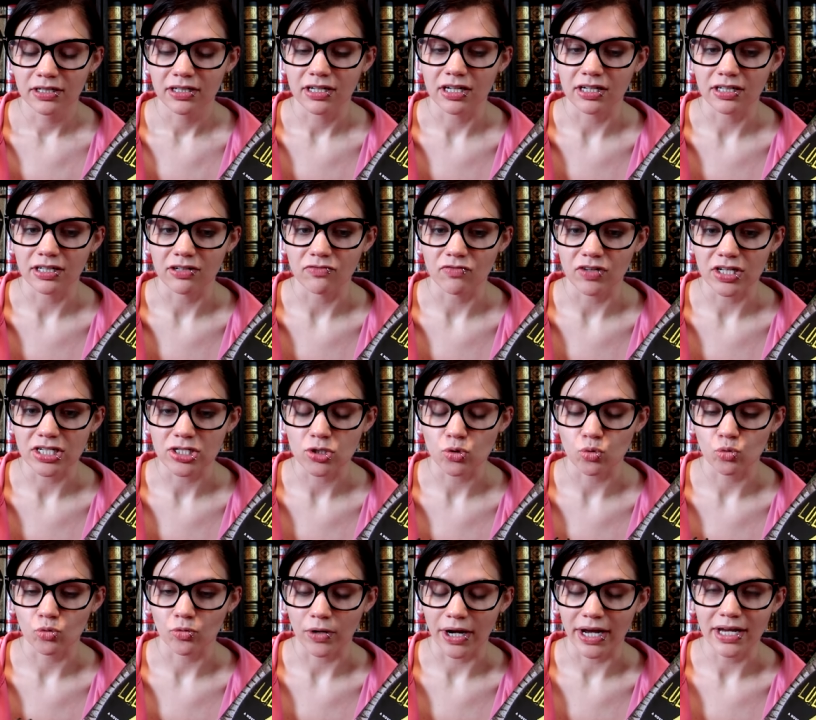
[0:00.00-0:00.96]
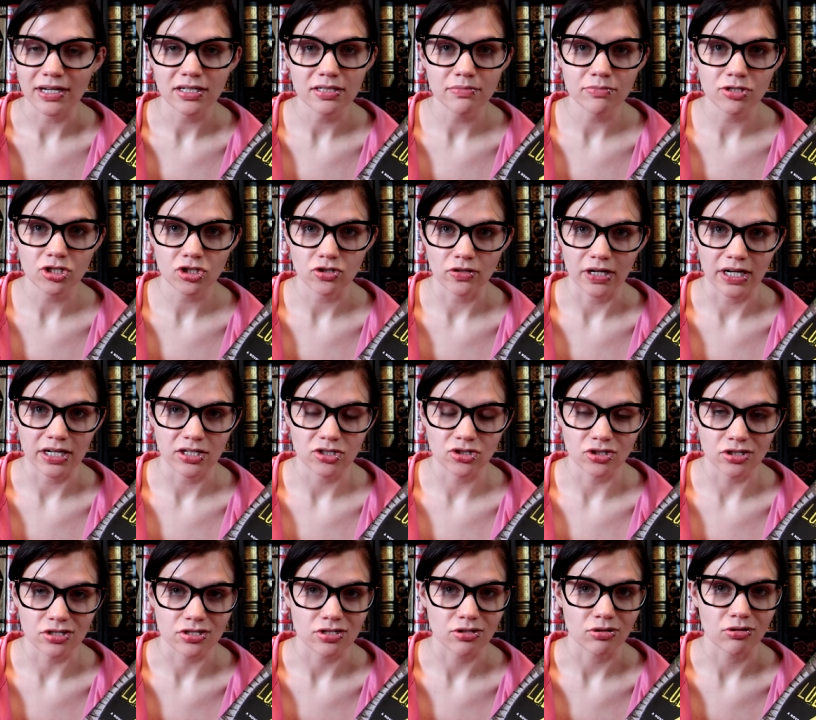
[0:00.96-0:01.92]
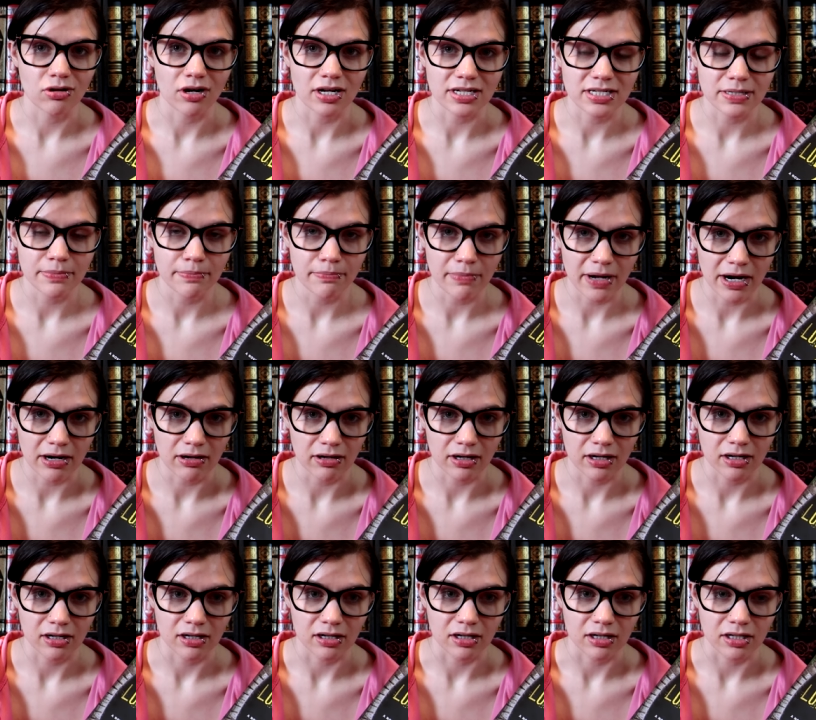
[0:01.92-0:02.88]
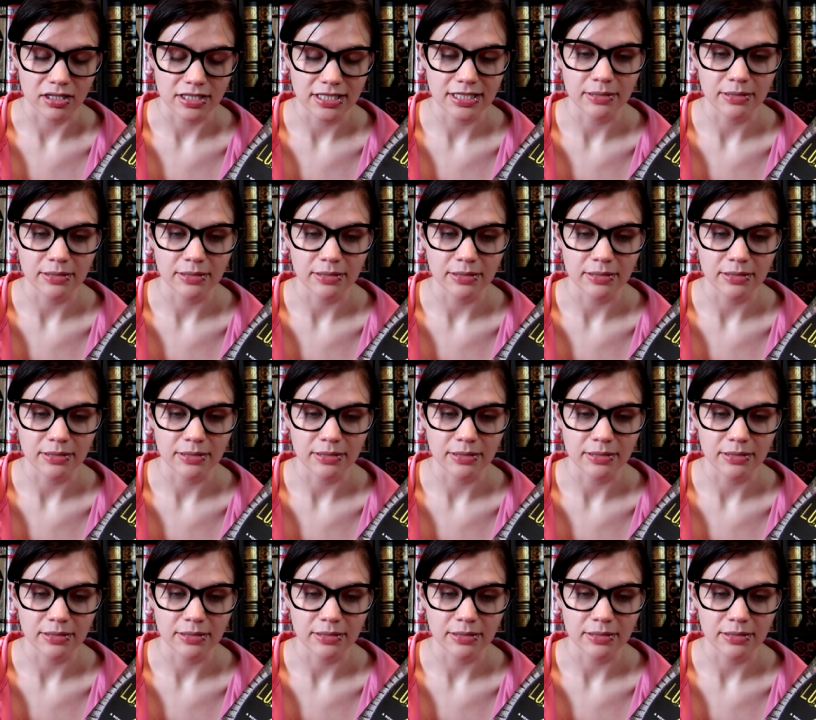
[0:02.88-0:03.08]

can convince random strangers across America